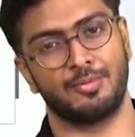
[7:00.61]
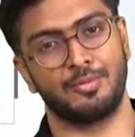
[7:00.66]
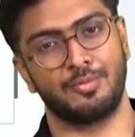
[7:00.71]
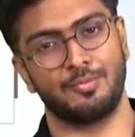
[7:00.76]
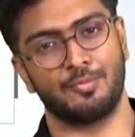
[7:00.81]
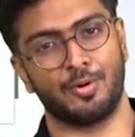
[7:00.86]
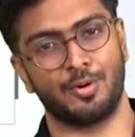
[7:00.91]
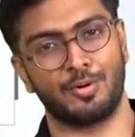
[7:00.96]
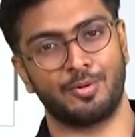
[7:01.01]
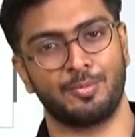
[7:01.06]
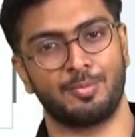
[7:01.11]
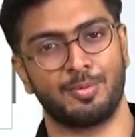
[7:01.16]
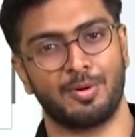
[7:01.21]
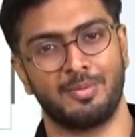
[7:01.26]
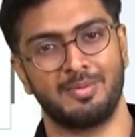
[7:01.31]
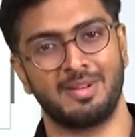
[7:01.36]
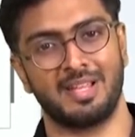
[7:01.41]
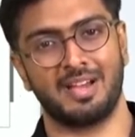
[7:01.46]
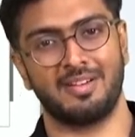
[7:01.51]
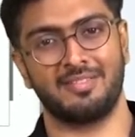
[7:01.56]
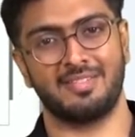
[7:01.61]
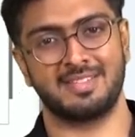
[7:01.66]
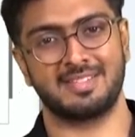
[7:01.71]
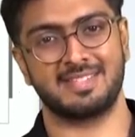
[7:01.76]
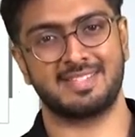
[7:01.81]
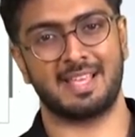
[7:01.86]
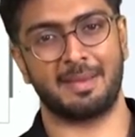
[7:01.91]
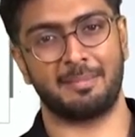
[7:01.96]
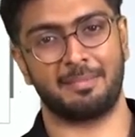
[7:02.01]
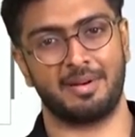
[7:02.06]
would want to probably have a
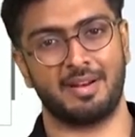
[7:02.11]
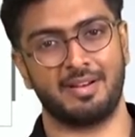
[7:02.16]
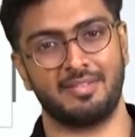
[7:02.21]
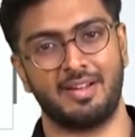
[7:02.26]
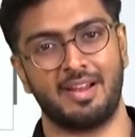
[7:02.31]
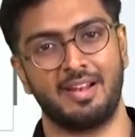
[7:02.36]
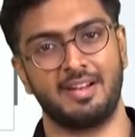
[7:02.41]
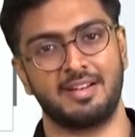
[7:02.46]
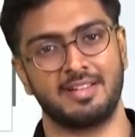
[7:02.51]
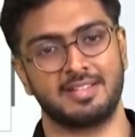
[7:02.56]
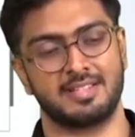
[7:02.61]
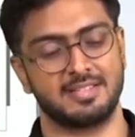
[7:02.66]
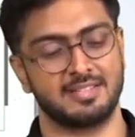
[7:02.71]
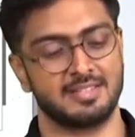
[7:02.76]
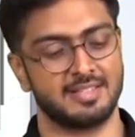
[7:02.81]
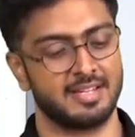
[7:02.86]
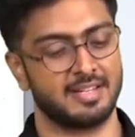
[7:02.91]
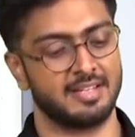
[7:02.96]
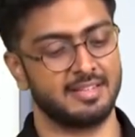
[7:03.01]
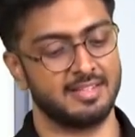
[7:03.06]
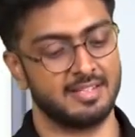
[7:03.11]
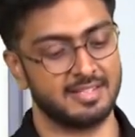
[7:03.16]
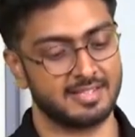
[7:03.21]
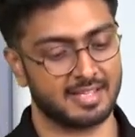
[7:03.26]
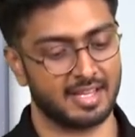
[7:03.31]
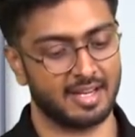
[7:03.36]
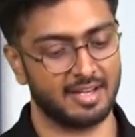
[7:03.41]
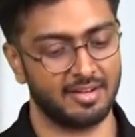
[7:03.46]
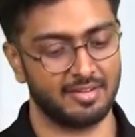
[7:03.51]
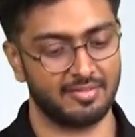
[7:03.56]
separate validation set in this
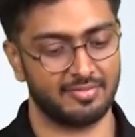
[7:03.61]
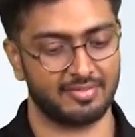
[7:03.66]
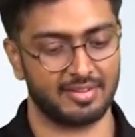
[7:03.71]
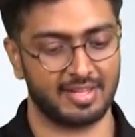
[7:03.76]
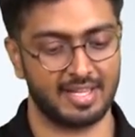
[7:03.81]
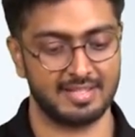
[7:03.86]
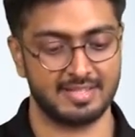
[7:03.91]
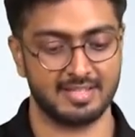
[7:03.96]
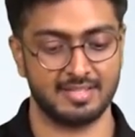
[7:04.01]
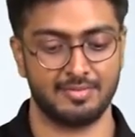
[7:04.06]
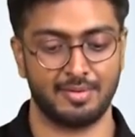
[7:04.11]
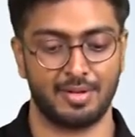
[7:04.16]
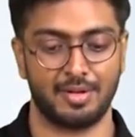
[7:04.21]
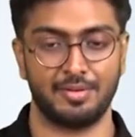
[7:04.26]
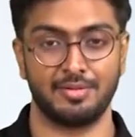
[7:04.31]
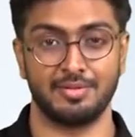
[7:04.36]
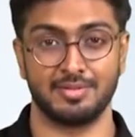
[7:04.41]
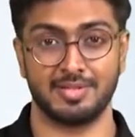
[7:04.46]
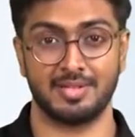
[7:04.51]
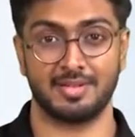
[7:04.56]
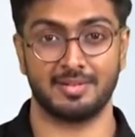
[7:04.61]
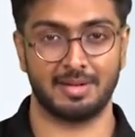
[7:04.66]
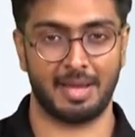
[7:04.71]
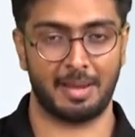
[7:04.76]
kind of cases we are using